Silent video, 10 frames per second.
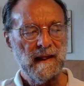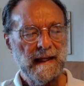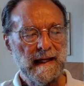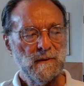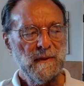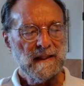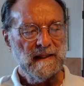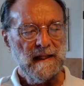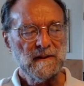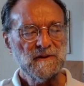And we can
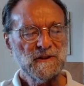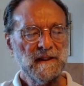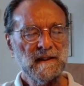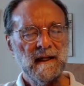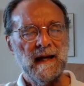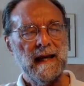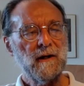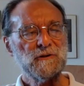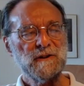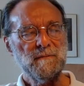then consider how
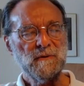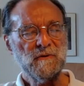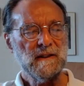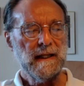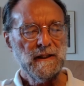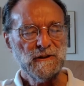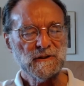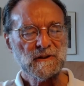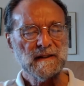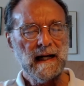simple relation can